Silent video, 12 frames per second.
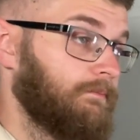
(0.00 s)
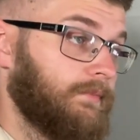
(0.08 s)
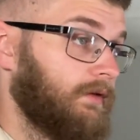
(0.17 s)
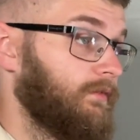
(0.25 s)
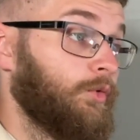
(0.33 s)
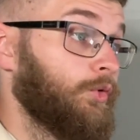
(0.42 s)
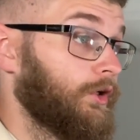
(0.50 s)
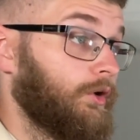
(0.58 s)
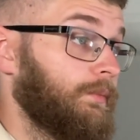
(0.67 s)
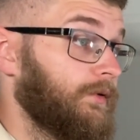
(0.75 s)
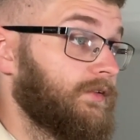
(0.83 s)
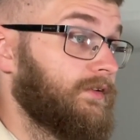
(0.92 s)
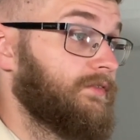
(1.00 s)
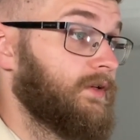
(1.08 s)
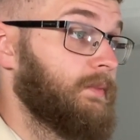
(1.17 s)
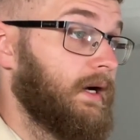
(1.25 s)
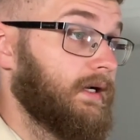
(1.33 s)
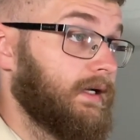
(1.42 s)
They've already got positive
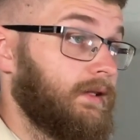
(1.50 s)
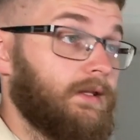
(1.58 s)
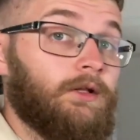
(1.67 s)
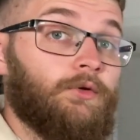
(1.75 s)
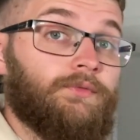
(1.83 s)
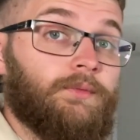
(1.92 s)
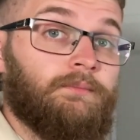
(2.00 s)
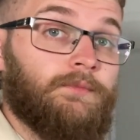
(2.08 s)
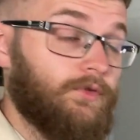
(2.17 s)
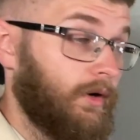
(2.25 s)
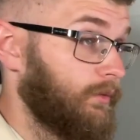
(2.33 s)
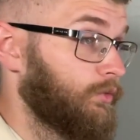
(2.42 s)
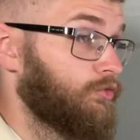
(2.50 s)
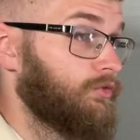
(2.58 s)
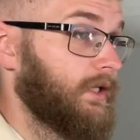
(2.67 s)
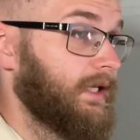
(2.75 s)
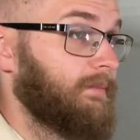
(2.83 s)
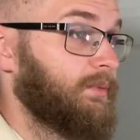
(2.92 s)
feedback and they loved them, so I was
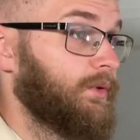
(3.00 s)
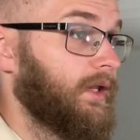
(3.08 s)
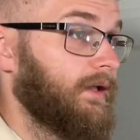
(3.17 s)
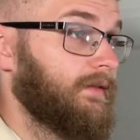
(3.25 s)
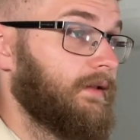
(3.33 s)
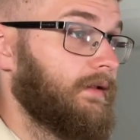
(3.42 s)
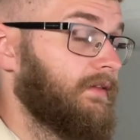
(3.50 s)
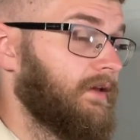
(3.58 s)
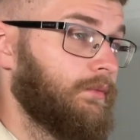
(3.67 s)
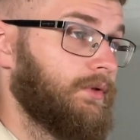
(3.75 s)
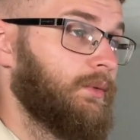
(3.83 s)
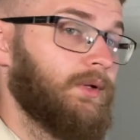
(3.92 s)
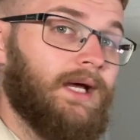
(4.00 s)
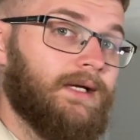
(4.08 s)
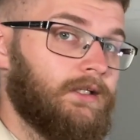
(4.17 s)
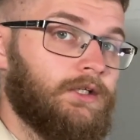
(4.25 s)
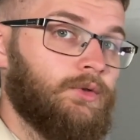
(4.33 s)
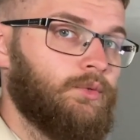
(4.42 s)
really happy with that. They were like
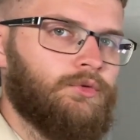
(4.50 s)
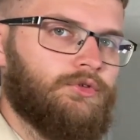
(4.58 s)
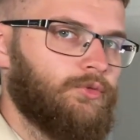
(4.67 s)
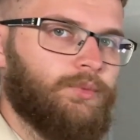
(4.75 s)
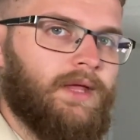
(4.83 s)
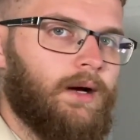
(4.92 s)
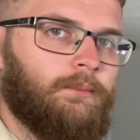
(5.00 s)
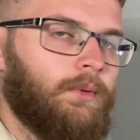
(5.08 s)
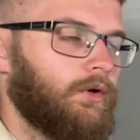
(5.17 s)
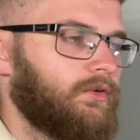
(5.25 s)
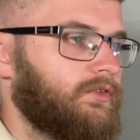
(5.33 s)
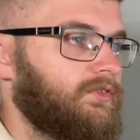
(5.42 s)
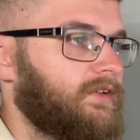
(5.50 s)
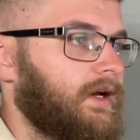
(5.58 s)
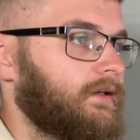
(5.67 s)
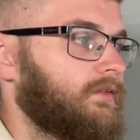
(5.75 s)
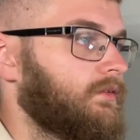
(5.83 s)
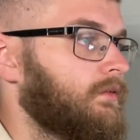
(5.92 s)
new, just without box and
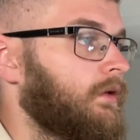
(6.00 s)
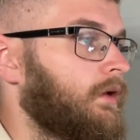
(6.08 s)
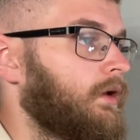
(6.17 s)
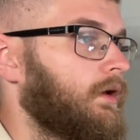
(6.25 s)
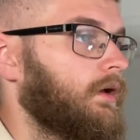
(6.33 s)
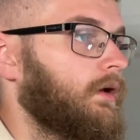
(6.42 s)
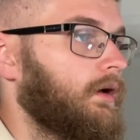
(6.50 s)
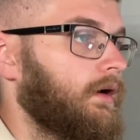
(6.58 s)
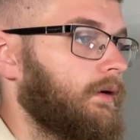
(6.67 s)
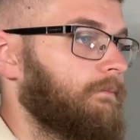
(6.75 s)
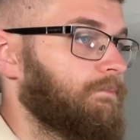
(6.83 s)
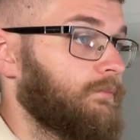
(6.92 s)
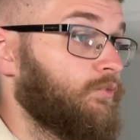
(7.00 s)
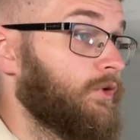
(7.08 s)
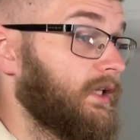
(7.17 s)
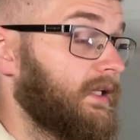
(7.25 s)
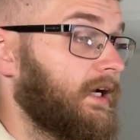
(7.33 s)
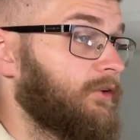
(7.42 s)
tags.
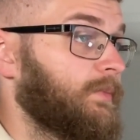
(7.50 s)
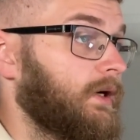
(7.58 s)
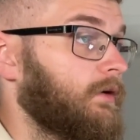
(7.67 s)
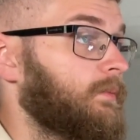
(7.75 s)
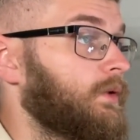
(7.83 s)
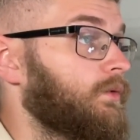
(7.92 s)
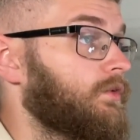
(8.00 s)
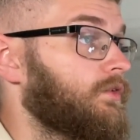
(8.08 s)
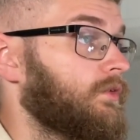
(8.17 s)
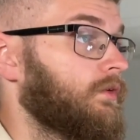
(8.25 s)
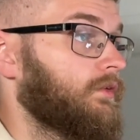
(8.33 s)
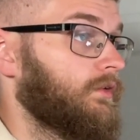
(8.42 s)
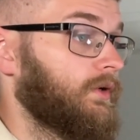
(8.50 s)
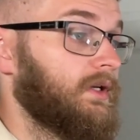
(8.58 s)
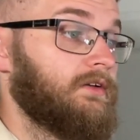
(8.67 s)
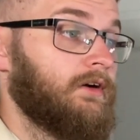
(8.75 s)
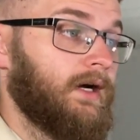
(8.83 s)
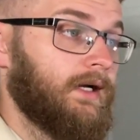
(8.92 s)
Really nice pair of boots, so keep
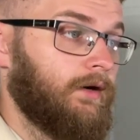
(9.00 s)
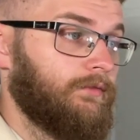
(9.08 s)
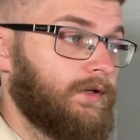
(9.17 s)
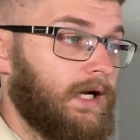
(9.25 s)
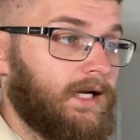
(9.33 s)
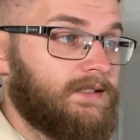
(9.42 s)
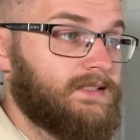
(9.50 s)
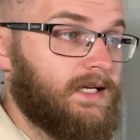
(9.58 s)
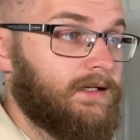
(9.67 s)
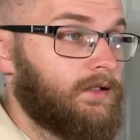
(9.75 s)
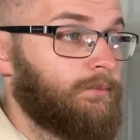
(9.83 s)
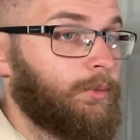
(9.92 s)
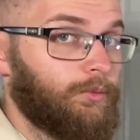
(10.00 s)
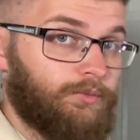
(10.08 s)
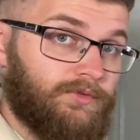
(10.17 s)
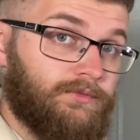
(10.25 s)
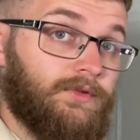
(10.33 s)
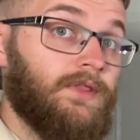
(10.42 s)
your eye out for high-tech, but
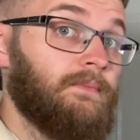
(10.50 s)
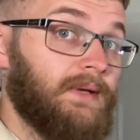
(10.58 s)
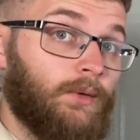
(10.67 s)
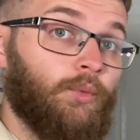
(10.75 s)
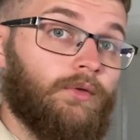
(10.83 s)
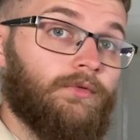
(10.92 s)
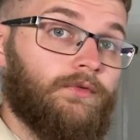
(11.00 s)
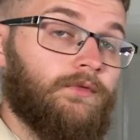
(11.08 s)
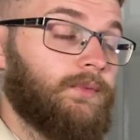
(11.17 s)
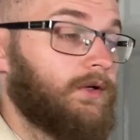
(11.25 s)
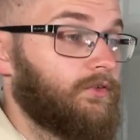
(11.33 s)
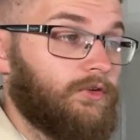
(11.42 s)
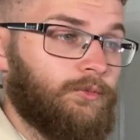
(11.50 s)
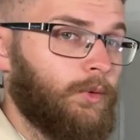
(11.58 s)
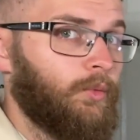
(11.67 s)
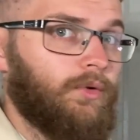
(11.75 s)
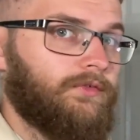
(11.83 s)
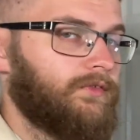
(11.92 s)
the big ones, because the small
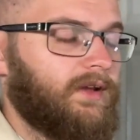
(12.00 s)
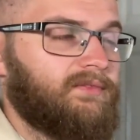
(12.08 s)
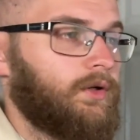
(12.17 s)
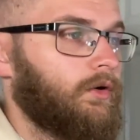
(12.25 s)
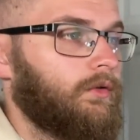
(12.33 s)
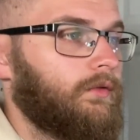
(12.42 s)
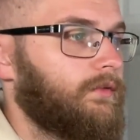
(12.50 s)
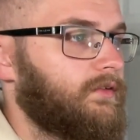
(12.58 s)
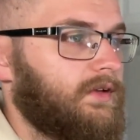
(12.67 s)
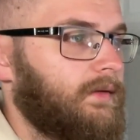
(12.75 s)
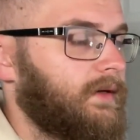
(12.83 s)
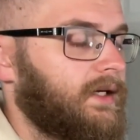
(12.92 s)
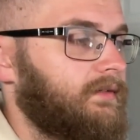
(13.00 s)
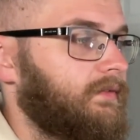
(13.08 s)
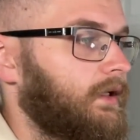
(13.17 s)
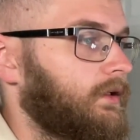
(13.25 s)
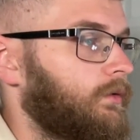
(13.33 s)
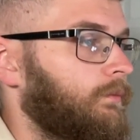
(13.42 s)
ones haven't got the same kind of
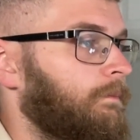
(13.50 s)
value.